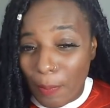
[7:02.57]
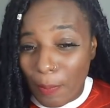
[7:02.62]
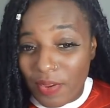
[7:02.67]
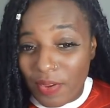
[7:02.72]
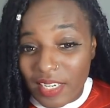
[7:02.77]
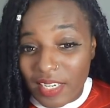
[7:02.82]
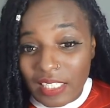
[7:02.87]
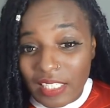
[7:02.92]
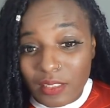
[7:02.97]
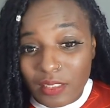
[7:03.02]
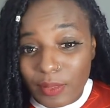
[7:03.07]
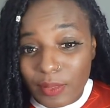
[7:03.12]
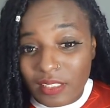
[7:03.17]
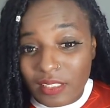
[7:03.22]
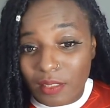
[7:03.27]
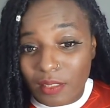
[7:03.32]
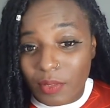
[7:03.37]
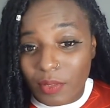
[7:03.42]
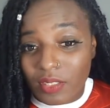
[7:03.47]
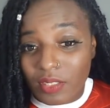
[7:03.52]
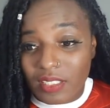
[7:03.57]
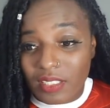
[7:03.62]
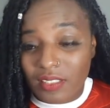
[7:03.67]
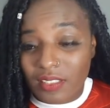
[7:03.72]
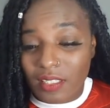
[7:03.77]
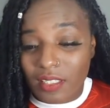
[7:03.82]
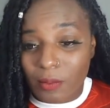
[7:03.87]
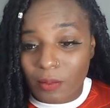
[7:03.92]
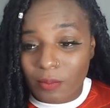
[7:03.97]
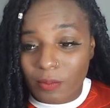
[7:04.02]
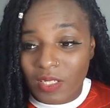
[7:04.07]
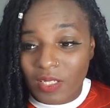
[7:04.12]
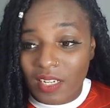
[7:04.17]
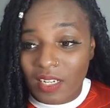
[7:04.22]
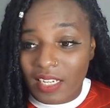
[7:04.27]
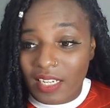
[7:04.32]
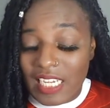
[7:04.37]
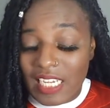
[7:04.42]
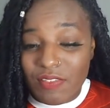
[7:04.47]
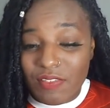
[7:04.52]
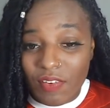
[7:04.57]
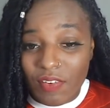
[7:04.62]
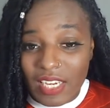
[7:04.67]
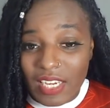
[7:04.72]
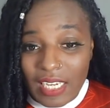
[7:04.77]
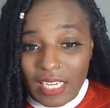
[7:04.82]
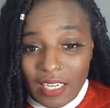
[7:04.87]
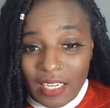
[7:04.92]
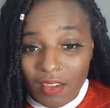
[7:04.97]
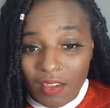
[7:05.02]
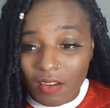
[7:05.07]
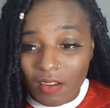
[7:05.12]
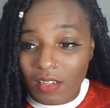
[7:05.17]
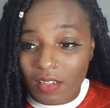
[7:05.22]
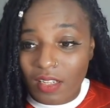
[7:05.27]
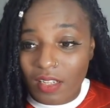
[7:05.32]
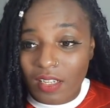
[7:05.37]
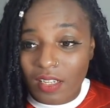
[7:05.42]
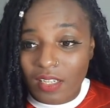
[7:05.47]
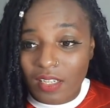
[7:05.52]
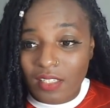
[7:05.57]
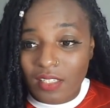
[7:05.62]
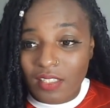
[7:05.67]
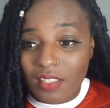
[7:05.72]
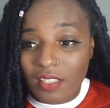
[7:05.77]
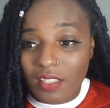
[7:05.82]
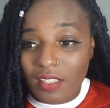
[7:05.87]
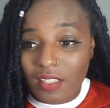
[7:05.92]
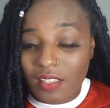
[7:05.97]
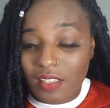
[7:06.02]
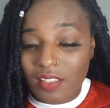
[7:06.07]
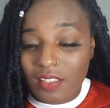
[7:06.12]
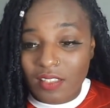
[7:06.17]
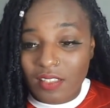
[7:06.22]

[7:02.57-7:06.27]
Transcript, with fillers: next week, to be honest. Um, he's very eager to